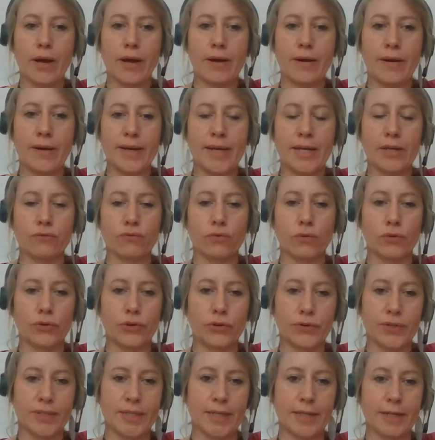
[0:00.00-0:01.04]
enrolled
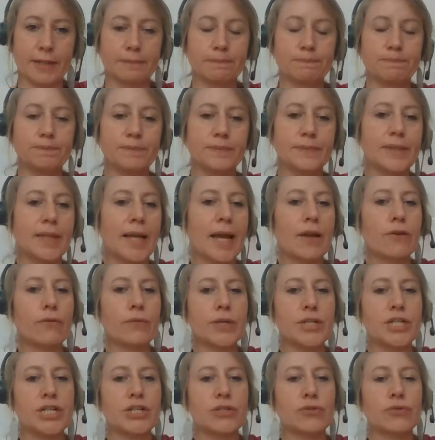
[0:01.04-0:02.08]
nursing and
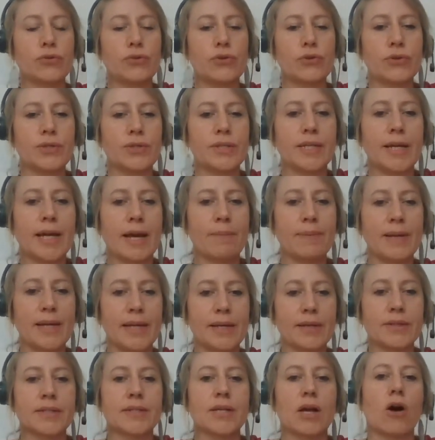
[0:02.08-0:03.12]
registered nursing
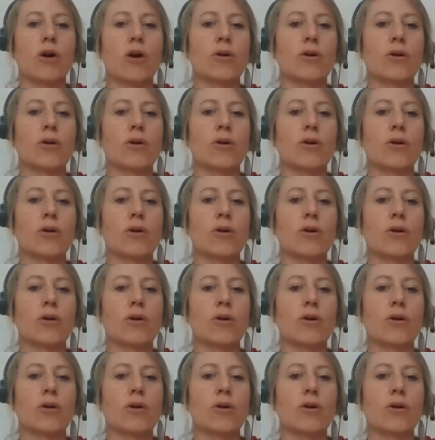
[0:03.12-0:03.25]
applicants,